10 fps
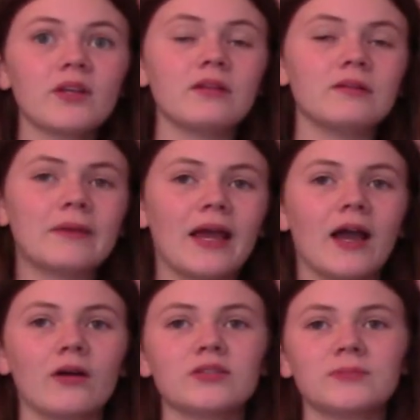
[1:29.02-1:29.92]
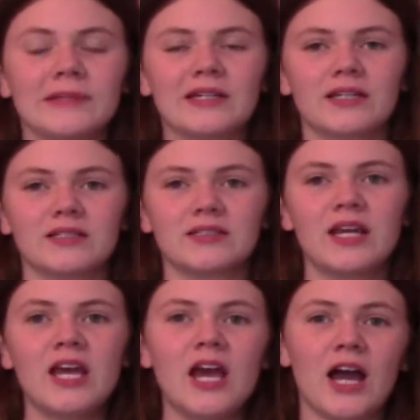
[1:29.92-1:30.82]
to my house because
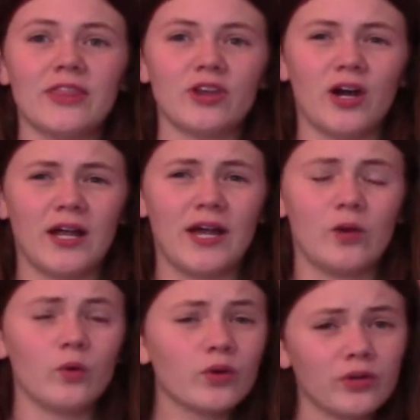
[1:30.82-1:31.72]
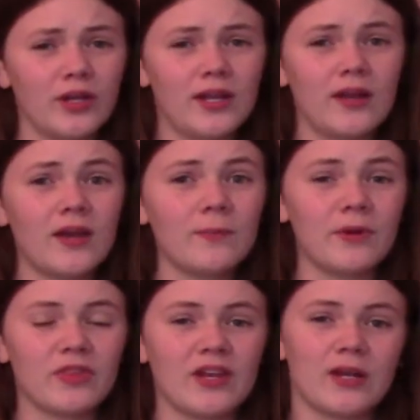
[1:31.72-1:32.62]
I thought I ordered it,
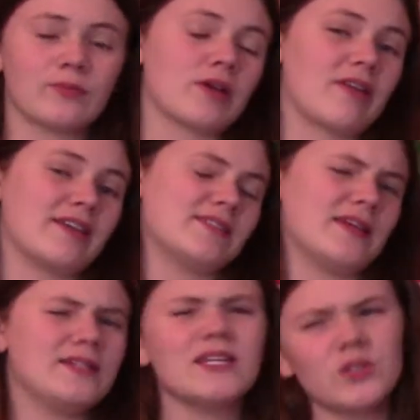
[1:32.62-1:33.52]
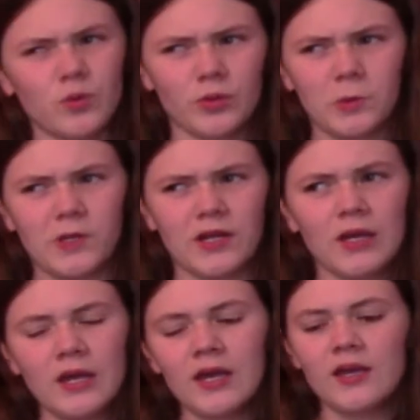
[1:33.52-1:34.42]
but then I realized I didn't order it.
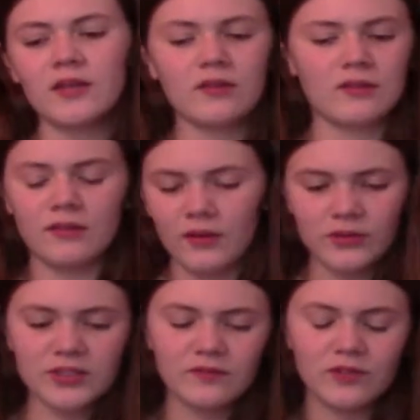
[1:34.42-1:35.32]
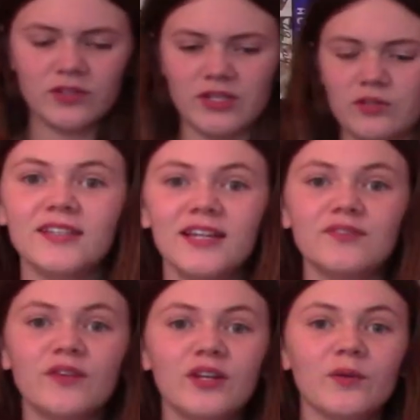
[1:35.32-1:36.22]
It was confusing. So today's
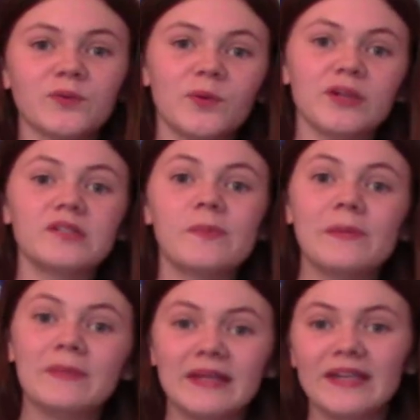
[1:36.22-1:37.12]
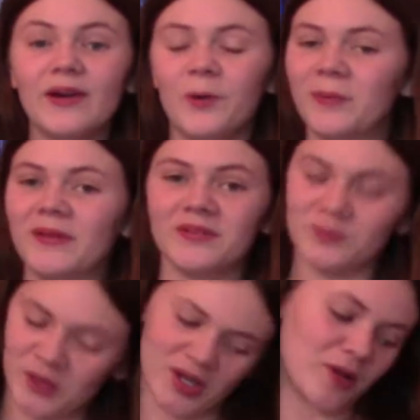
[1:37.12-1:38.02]
video is going to be me opening this
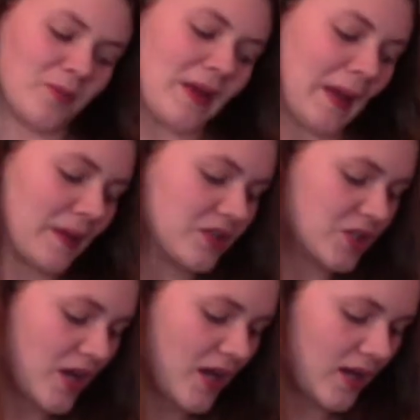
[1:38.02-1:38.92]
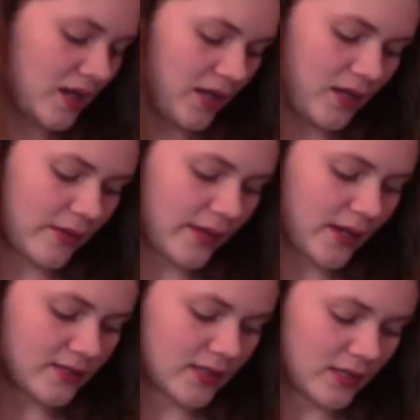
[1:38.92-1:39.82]
book outlet package, and like
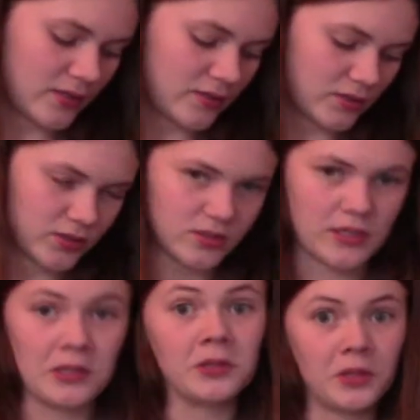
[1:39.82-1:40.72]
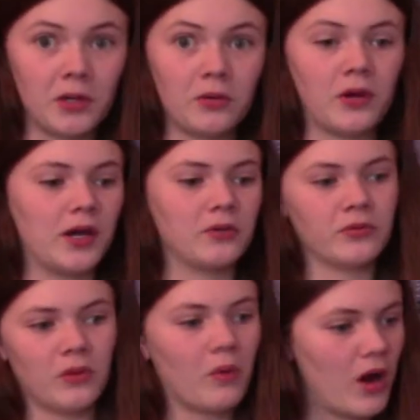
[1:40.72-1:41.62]
I said just a second ago, I don't
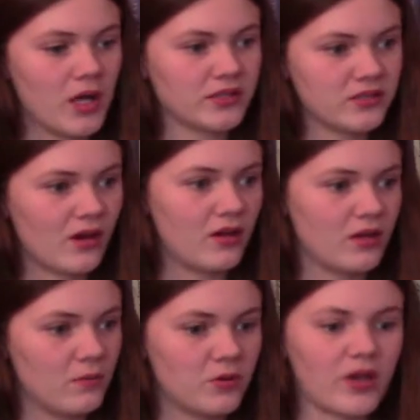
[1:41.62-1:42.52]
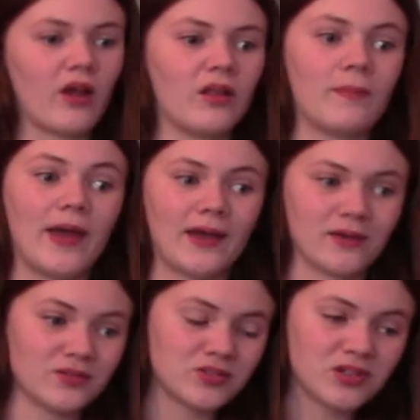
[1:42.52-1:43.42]
know why it's not in a book outlet
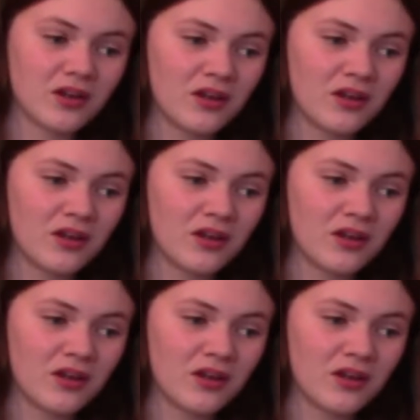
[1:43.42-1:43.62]
package,